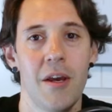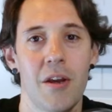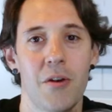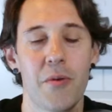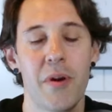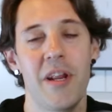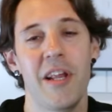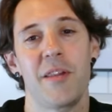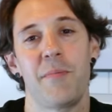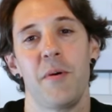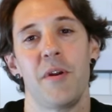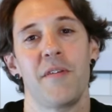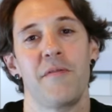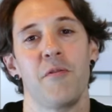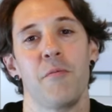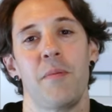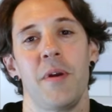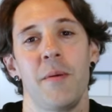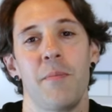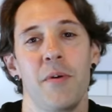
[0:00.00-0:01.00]
Greetings,
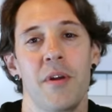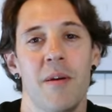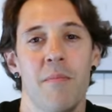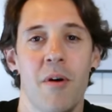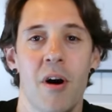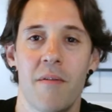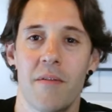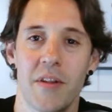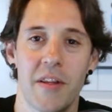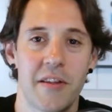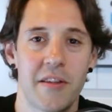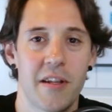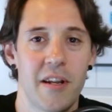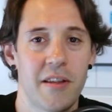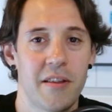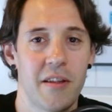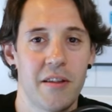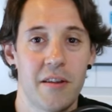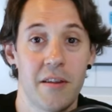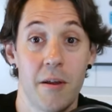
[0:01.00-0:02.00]
beautiful people, you marvelous
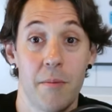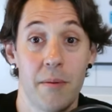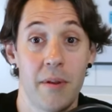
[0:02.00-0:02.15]
citizens of the